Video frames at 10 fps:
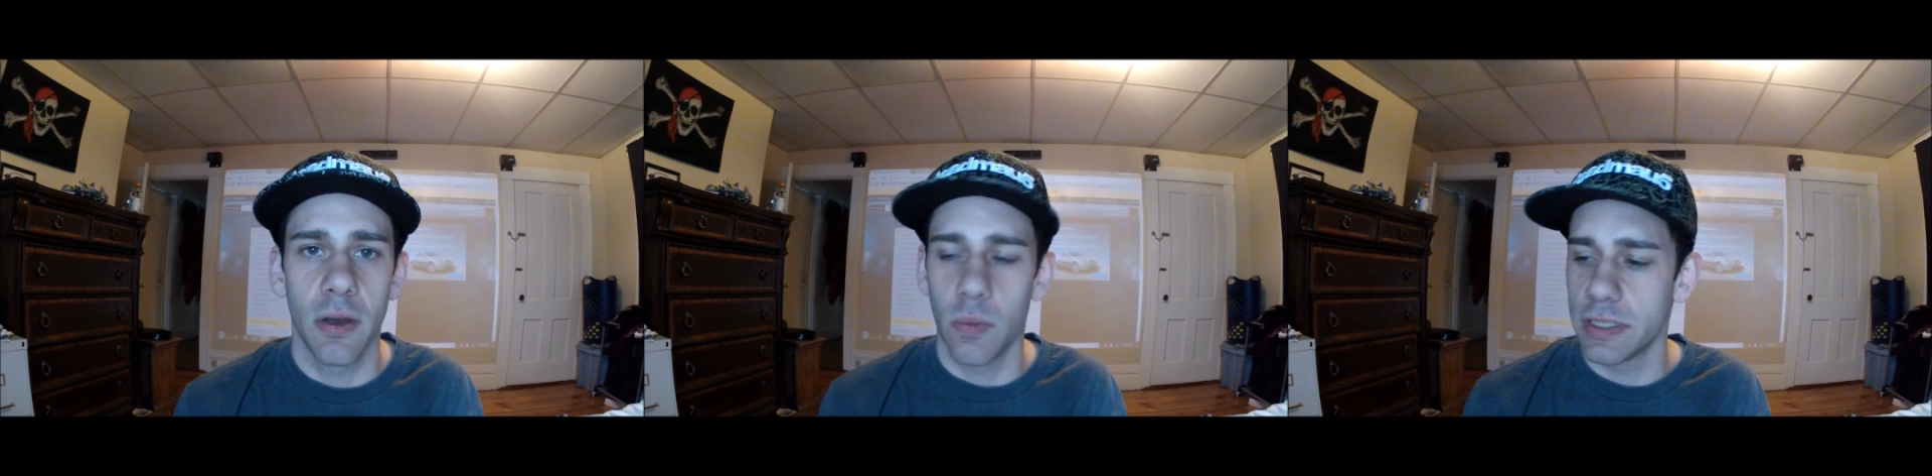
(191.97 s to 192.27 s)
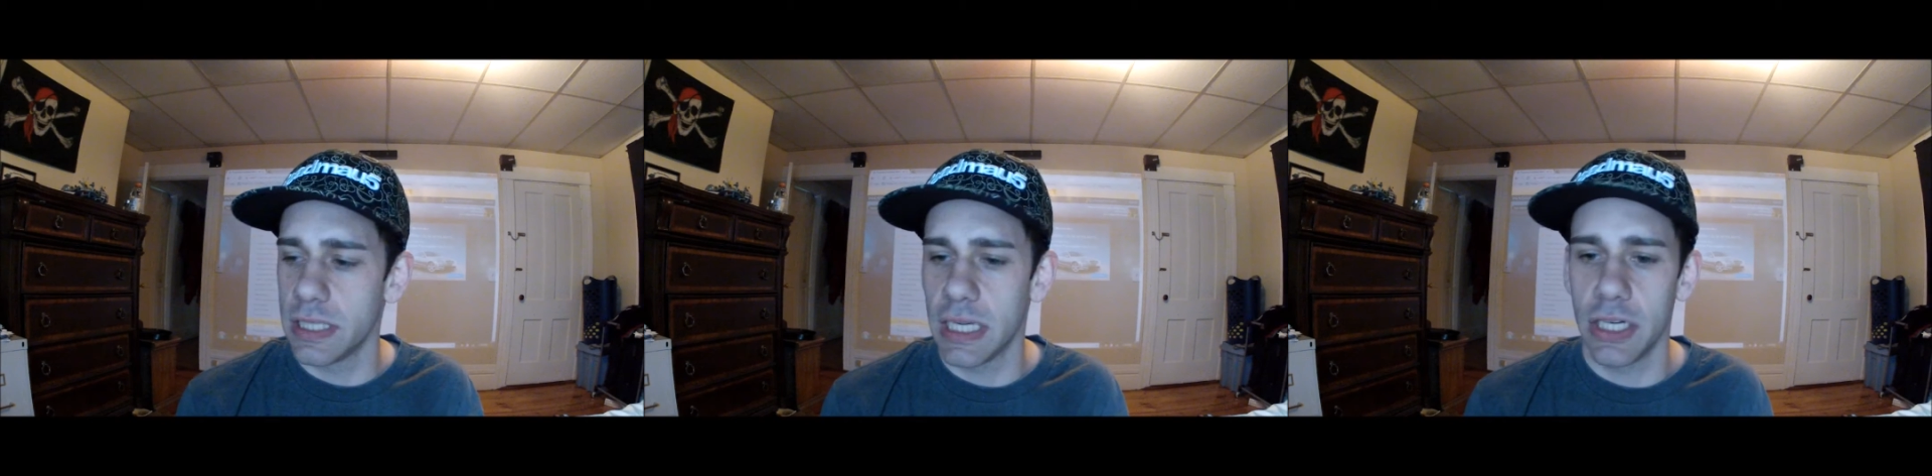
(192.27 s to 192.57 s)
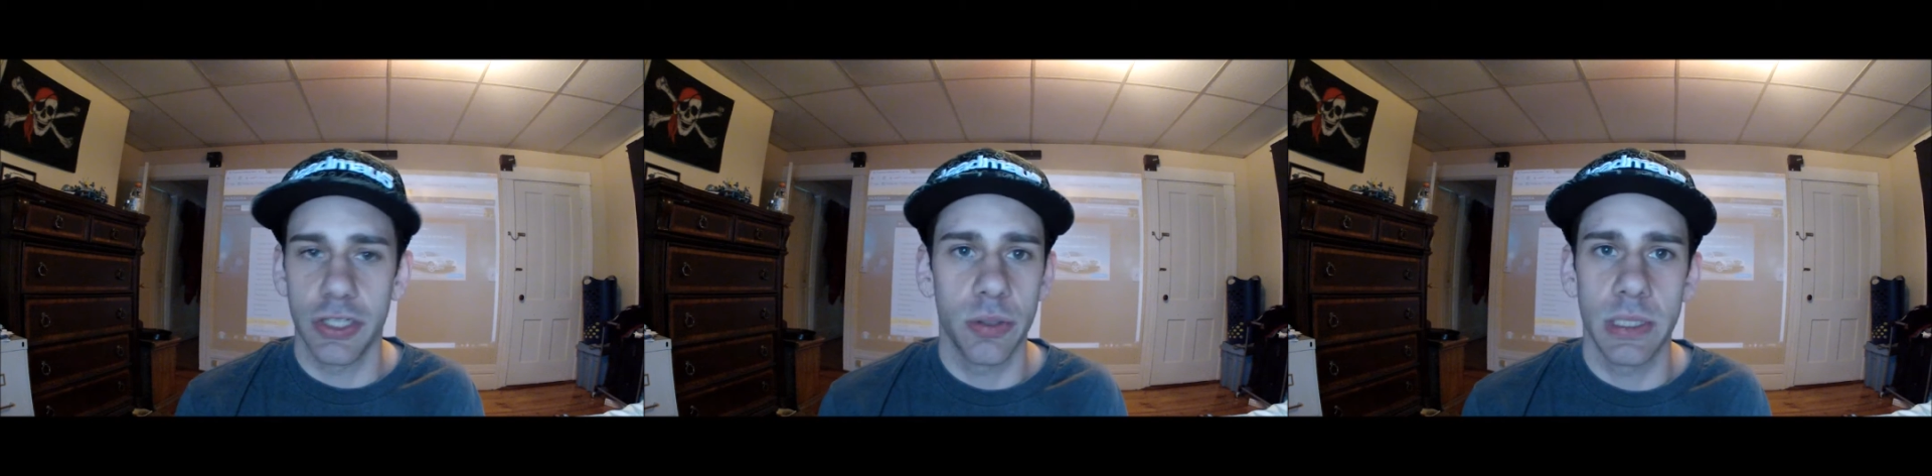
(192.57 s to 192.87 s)
What is he
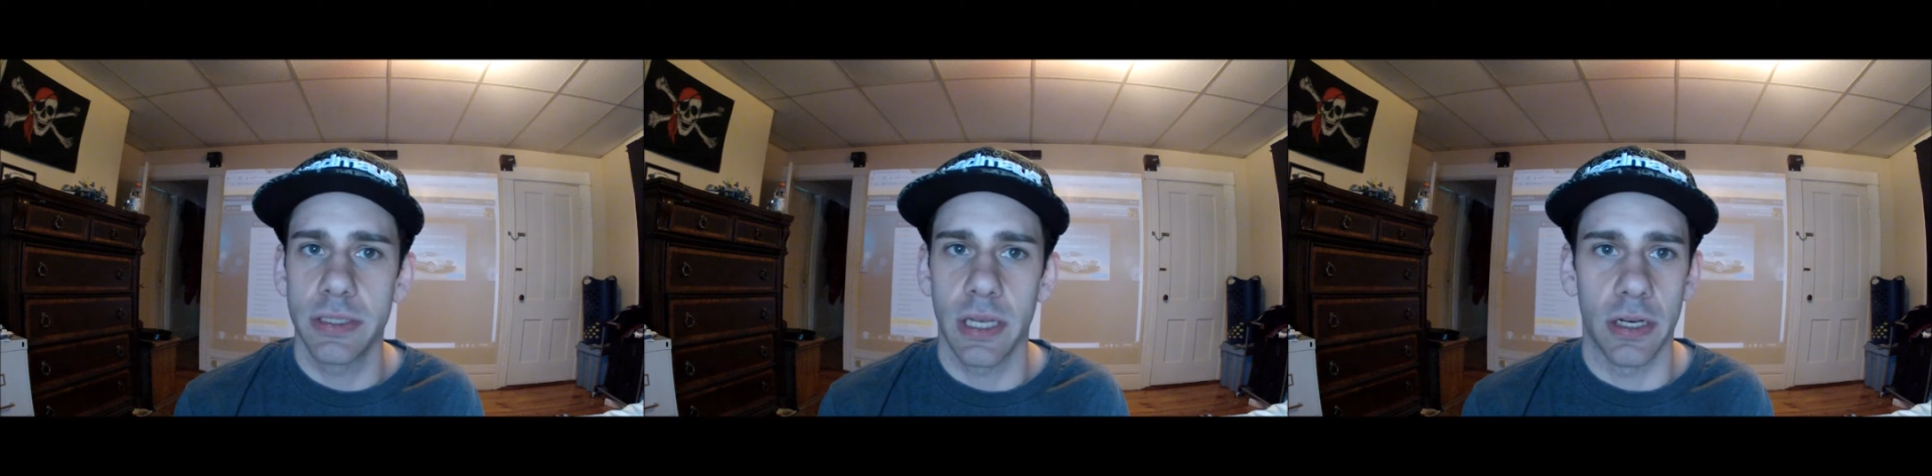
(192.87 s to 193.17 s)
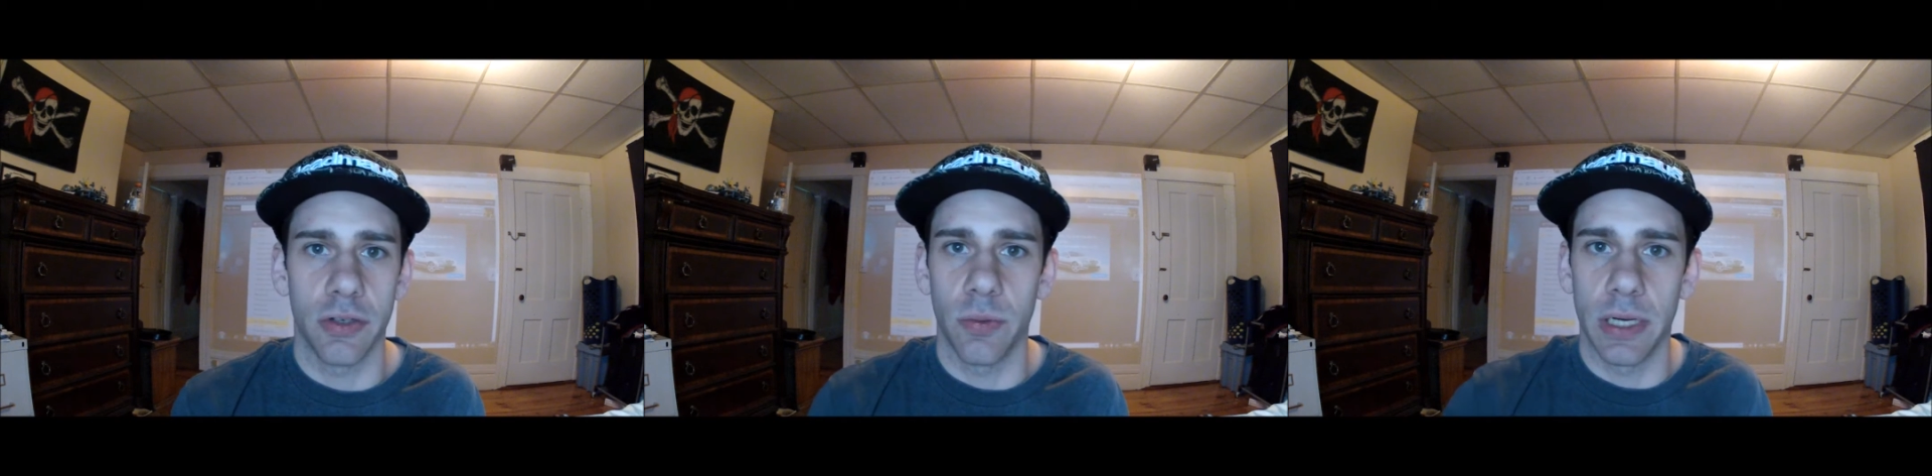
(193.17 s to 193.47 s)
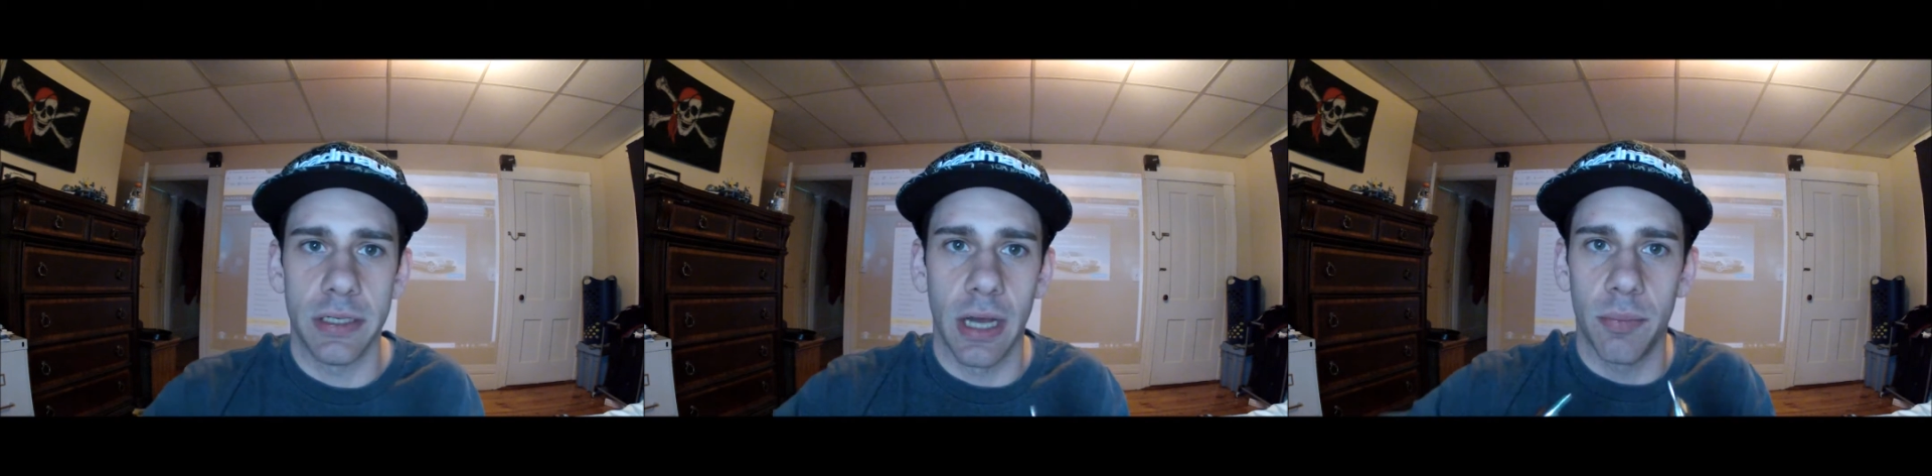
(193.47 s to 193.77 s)
gonna do? He's gonna do a
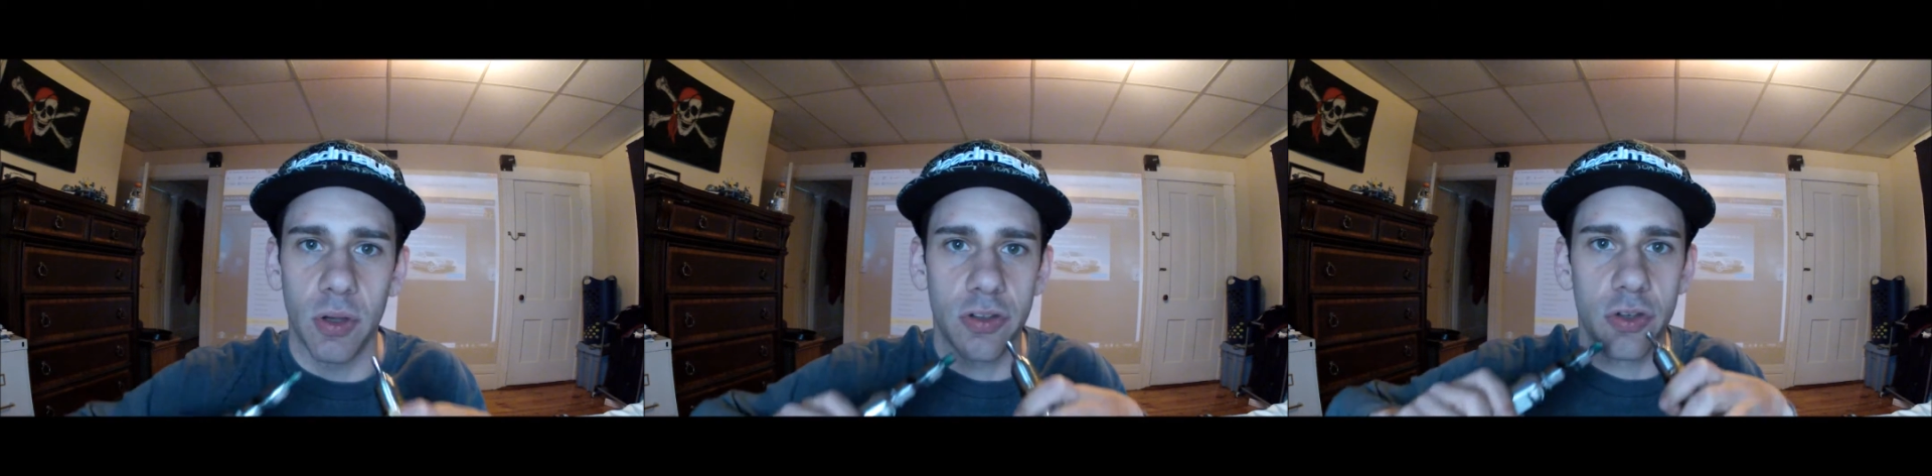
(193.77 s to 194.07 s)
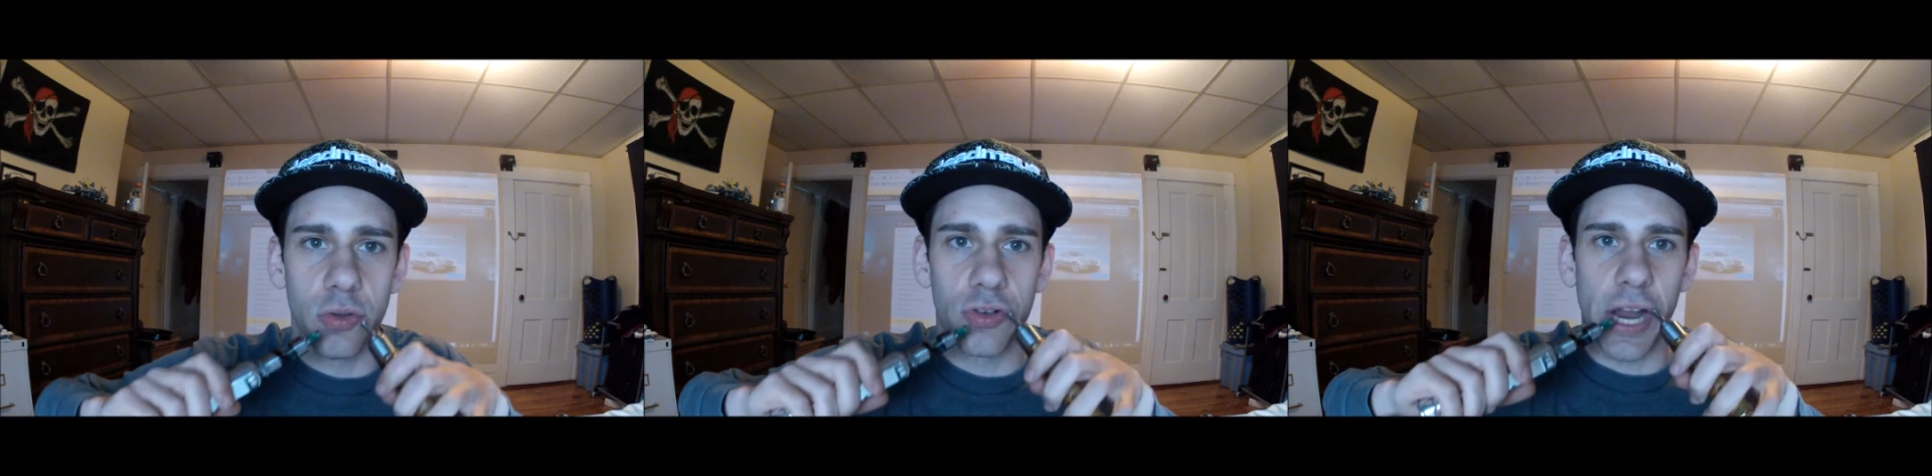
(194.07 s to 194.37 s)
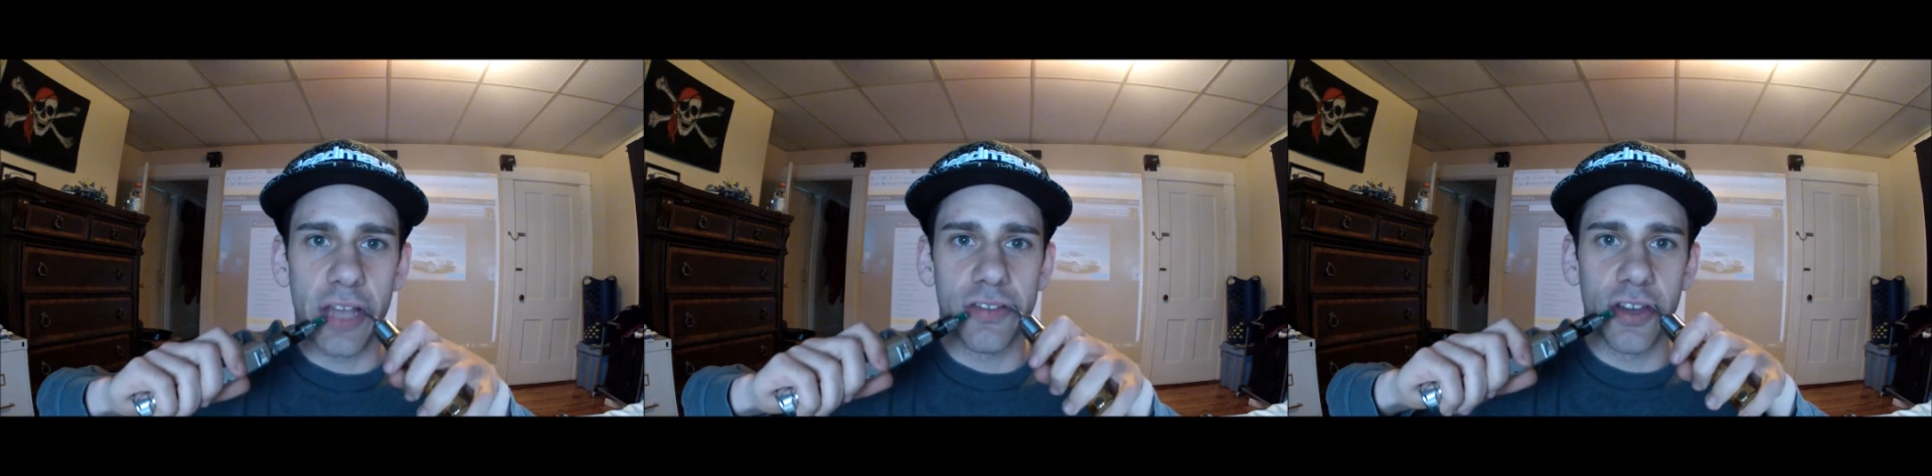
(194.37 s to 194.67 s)
double toot
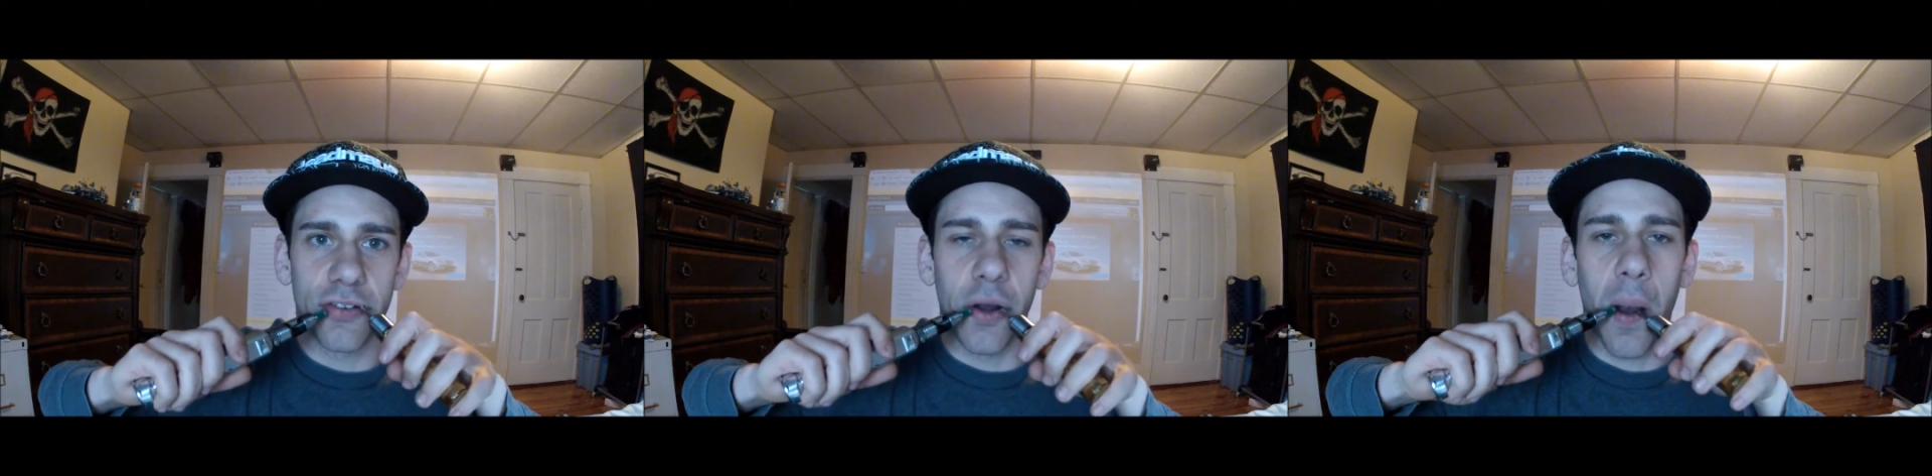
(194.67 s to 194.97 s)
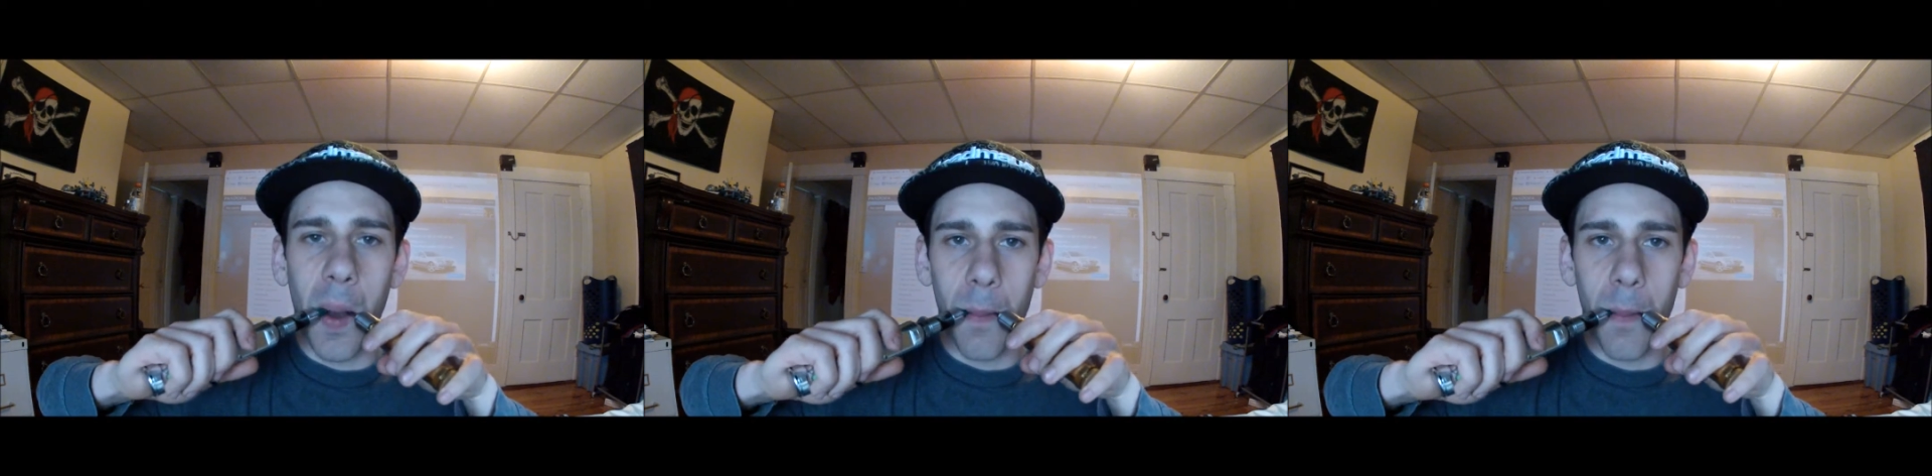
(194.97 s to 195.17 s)
transition.